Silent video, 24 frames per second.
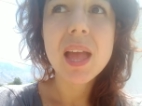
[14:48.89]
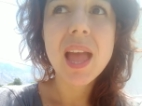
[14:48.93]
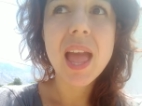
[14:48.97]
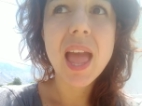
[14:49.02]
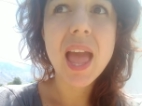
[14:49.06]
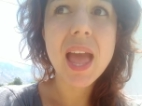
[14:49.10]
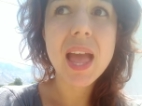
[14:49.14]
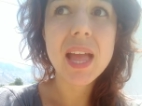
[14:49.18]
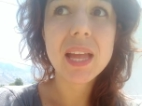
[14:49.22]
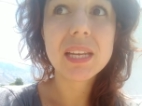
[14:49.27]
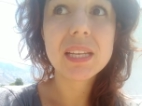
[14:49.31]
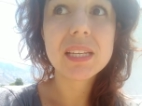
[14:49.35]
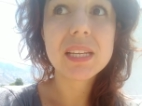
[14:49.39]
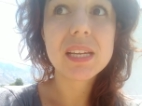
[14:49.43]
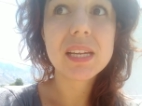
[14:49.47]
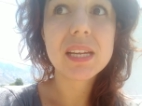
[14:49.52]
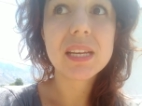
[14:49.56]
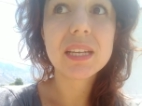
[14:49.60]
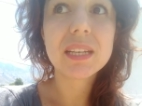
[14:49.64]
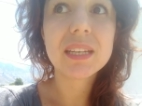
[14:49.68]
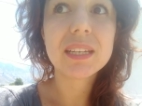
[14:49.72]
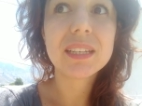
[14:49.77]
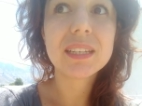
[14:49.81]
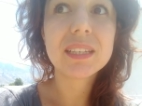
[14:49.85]
And
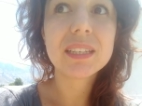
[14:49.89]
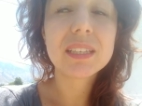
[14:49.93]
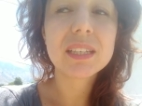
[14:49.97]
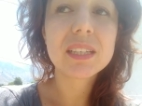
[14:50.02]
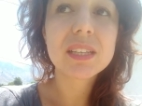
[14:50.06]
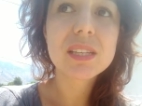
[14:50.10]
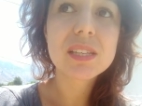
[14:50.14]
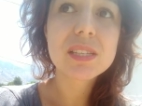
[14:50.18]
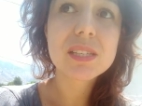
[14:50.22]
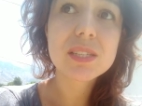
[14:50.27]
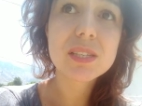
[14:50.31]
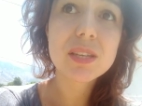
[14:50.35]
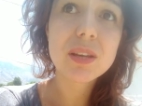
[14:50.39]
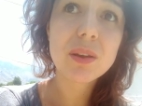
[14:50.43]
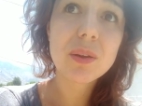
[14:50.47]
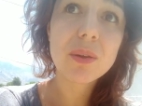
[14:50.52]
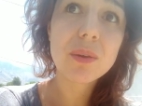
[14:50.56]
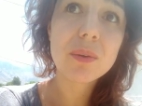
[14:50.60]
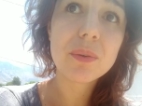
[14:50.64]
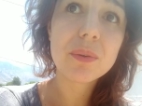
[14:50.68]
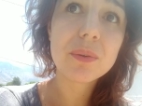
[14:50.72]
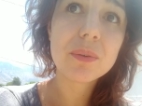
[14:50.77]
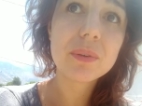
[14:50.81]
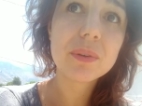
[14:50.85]

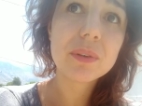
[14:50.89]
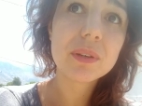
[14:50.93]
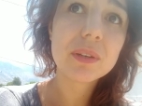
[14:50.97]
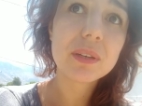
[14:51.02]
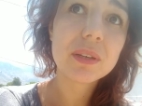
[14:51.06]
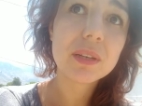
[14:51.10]
so